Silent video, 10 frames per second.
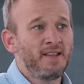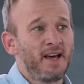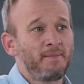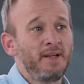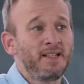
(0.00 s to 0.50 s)

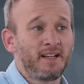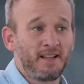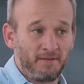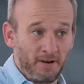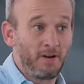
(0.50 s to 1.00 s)
That means that
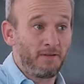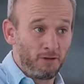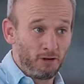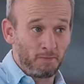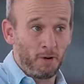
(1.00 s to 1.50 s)
there are very
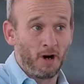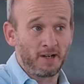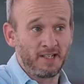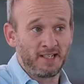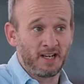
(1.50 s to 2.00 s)
few
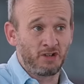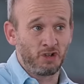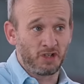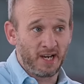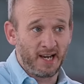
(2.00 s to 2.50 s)
parties, as you
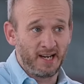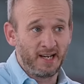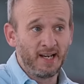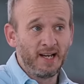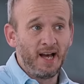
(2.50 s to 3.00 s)
say,